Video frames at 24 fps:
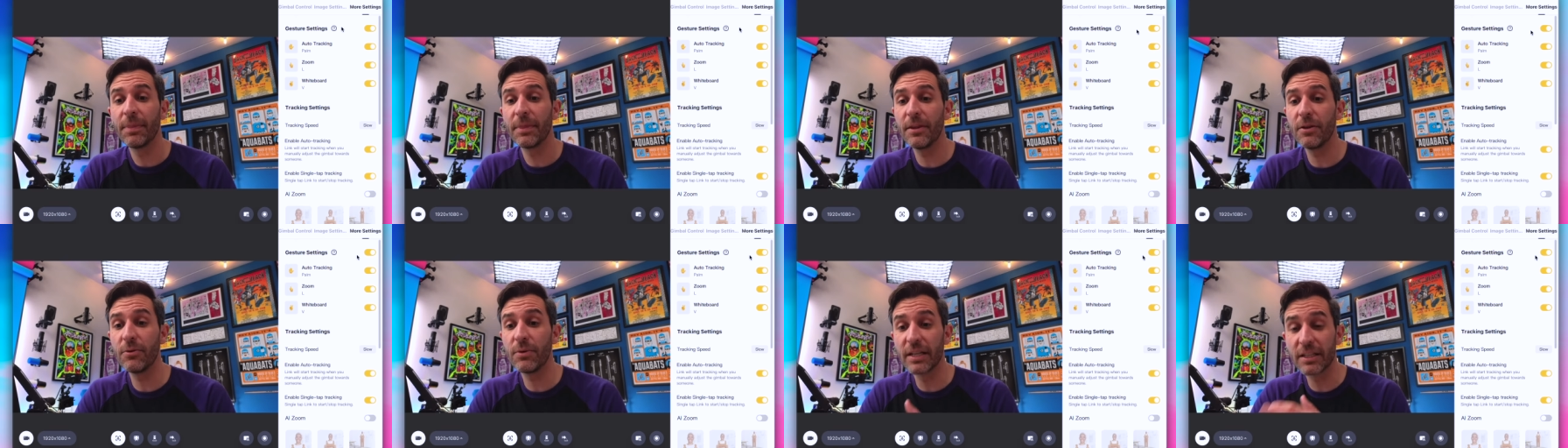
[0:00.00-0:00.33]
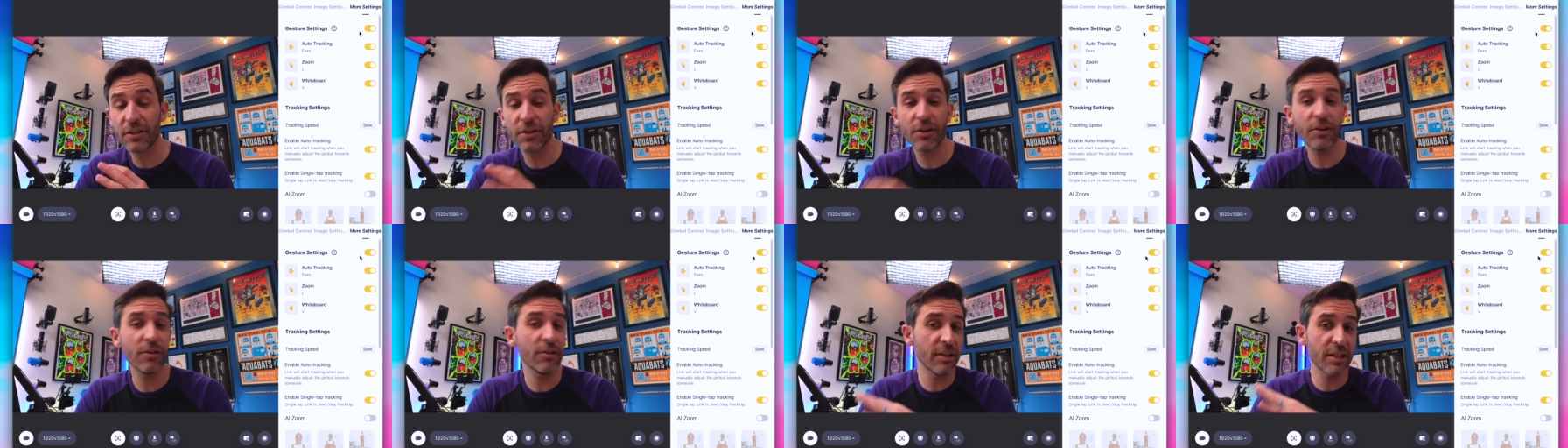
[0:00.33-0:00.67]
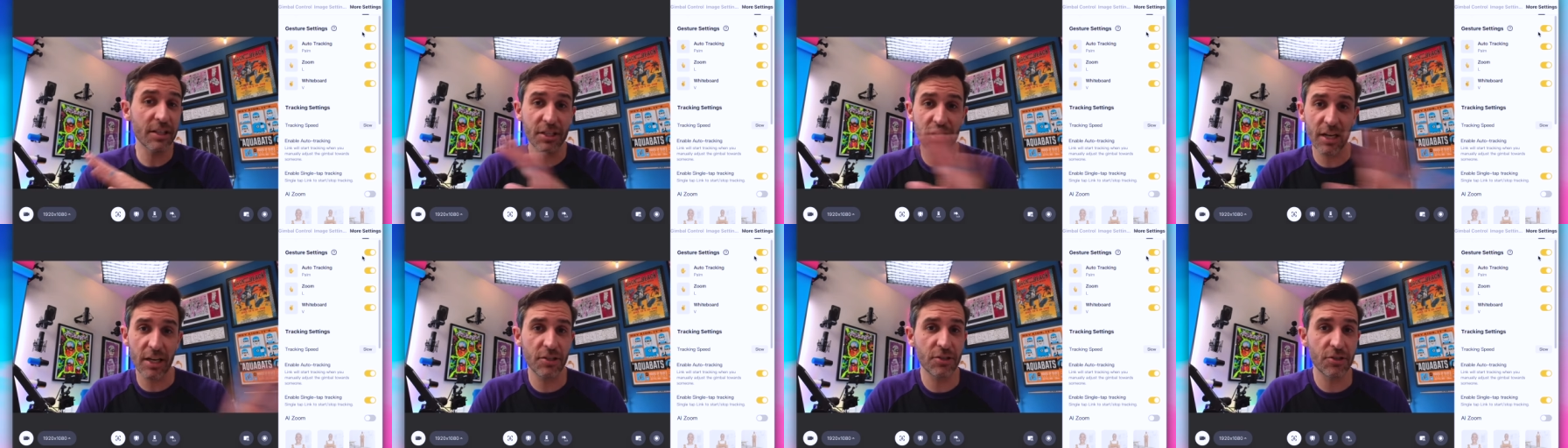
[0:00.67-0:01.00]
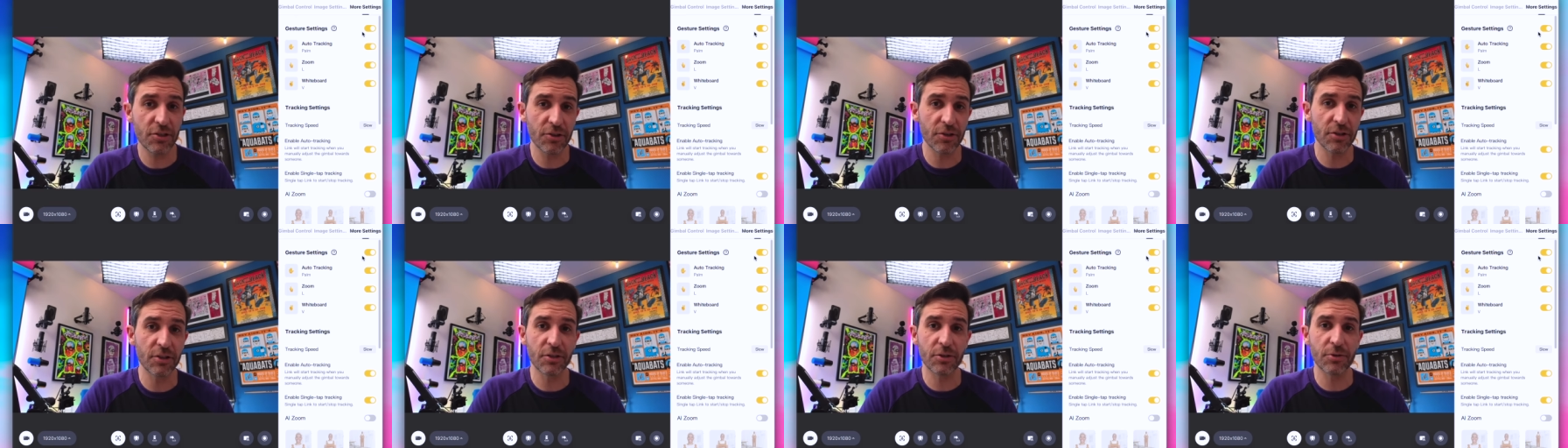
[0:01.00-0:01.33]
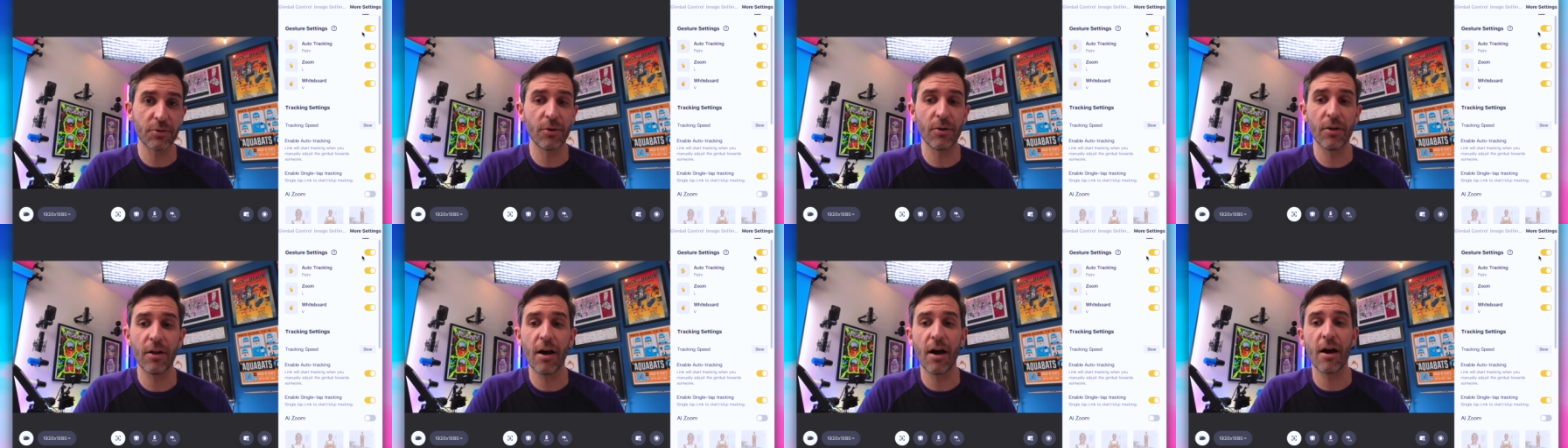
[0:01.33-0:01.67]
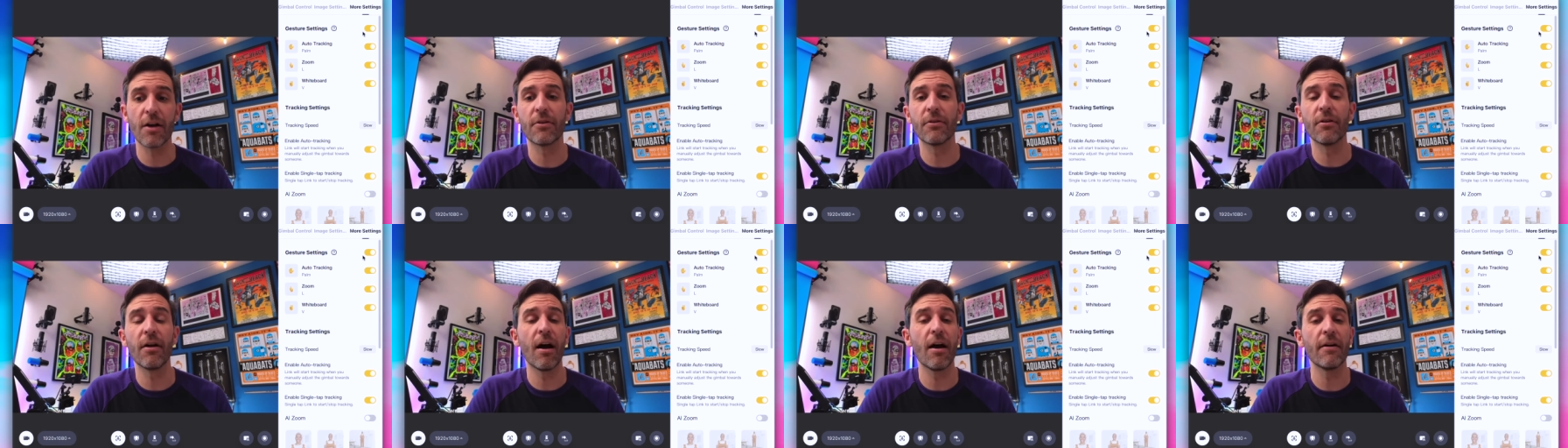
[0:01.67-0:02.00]
You can turn the gesture control
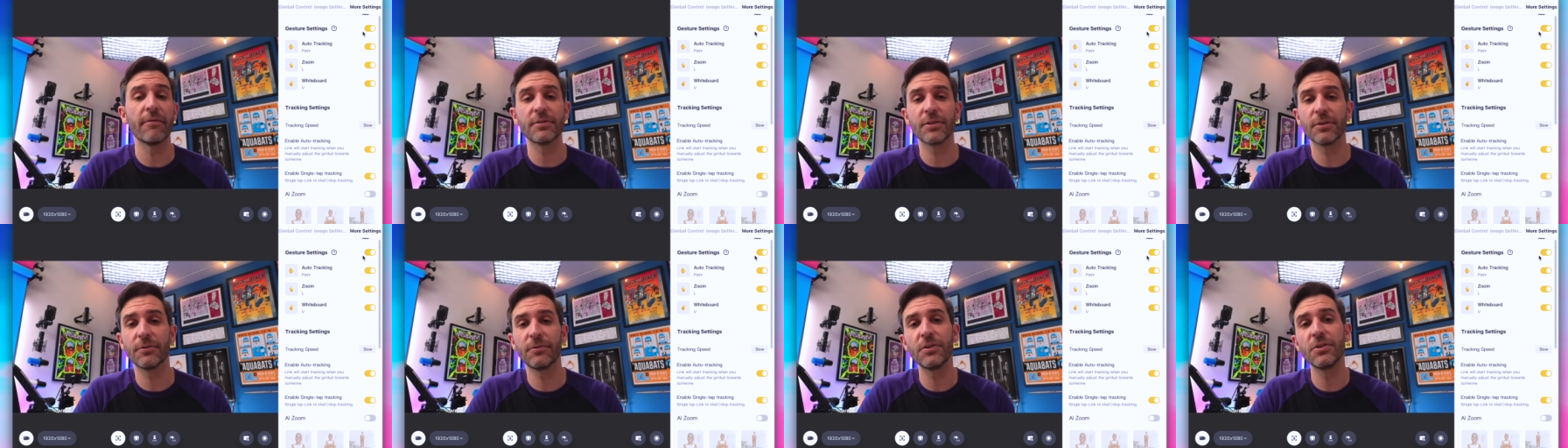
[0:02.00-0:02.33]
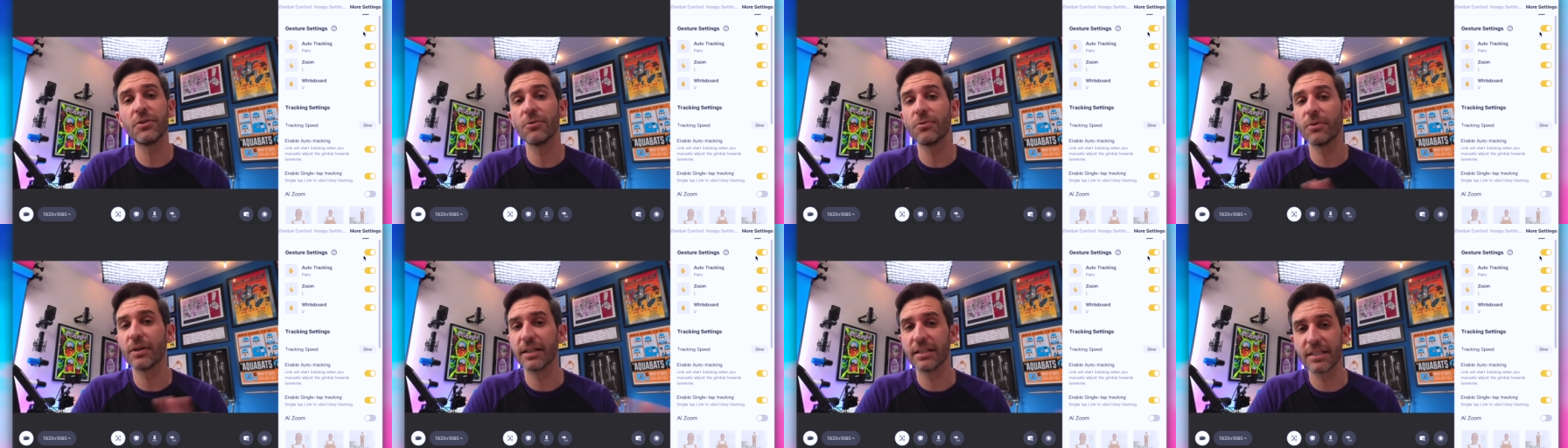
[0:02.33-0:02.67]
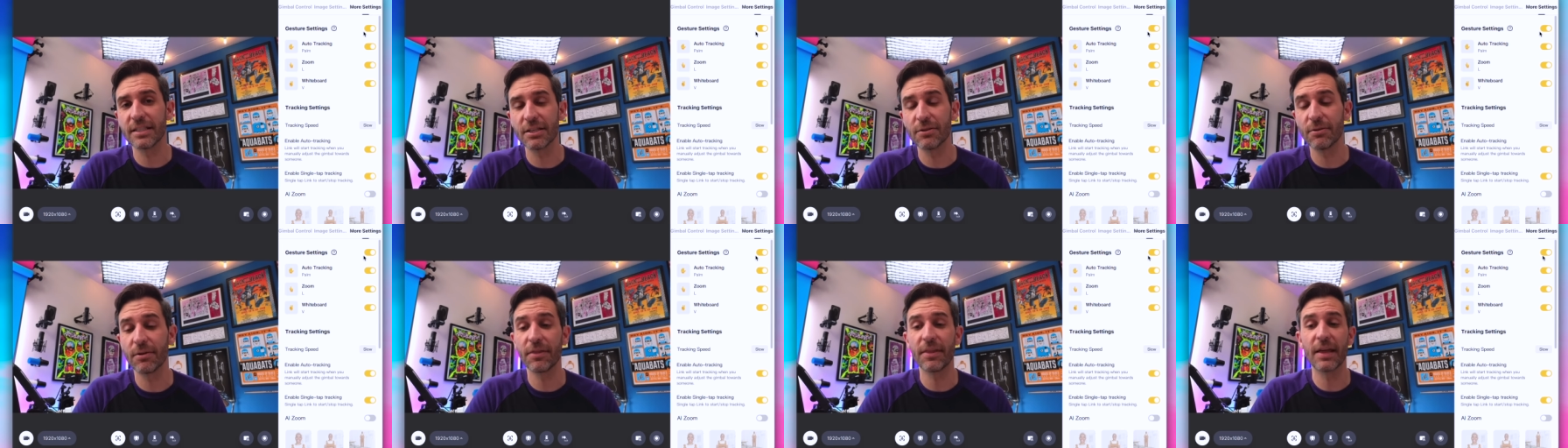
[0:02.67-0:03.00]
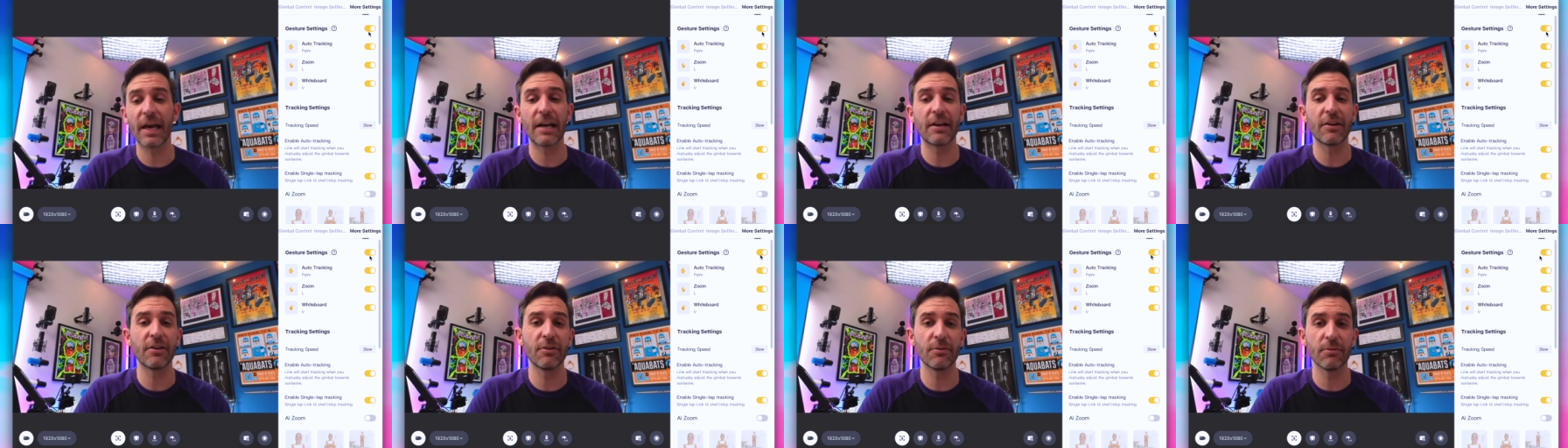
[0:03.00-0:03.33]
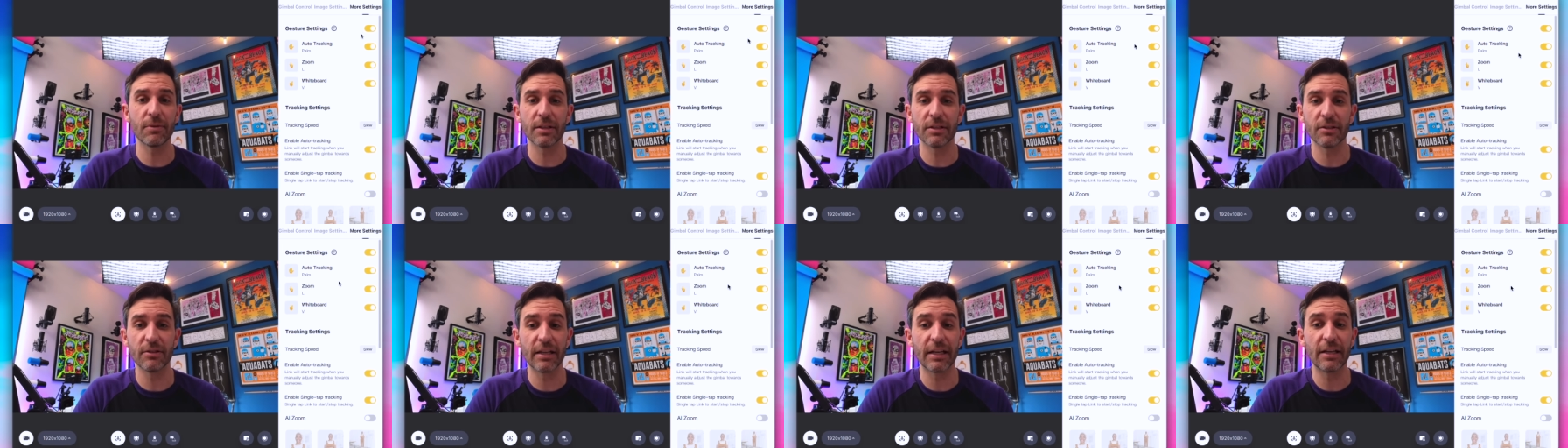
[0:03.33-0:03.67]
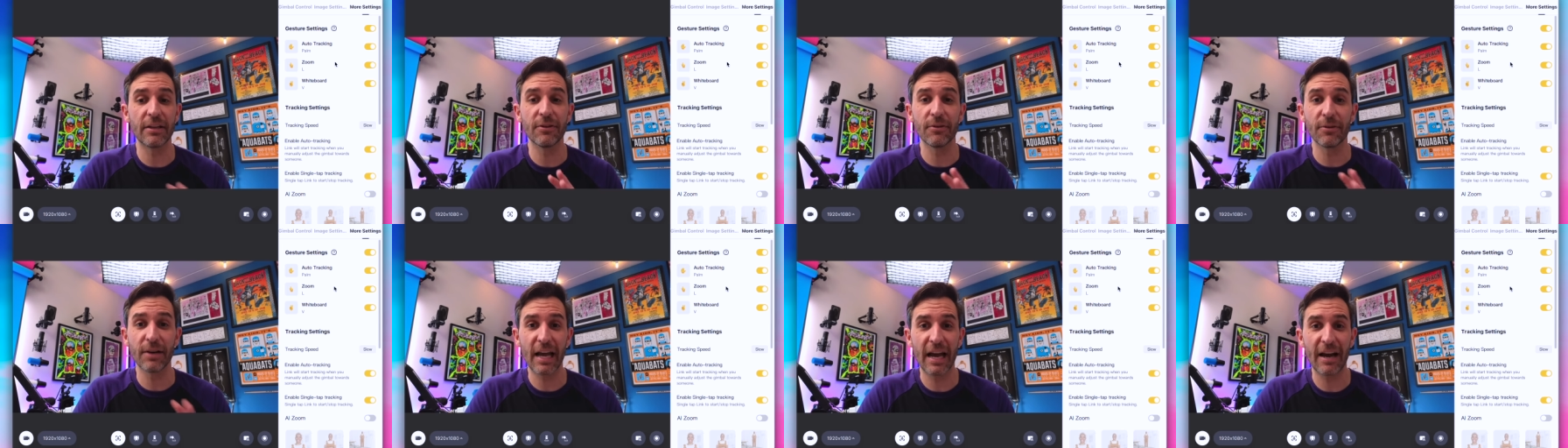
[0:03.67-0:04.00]
on or off. So if you don't want to deal with that or you don't want to do that,
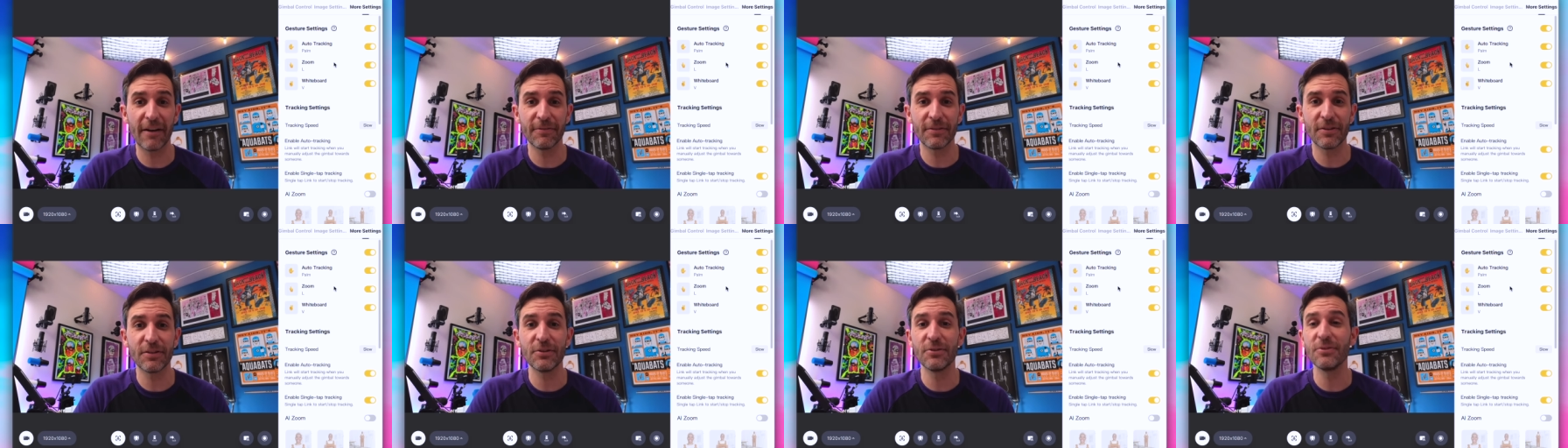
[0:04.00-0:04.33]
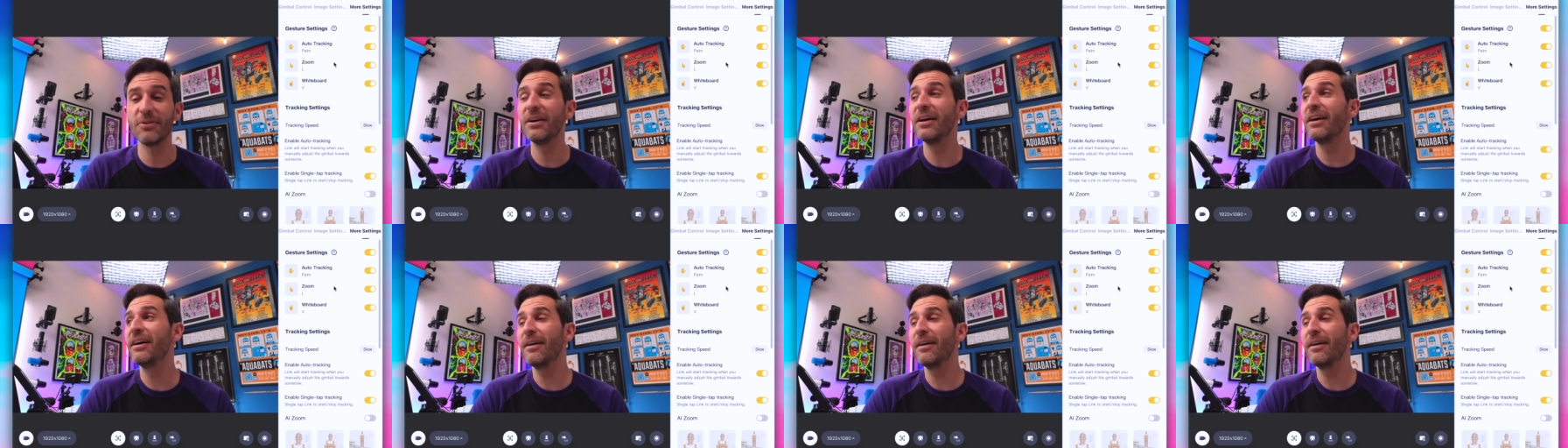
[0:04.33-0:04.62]
you don't have to.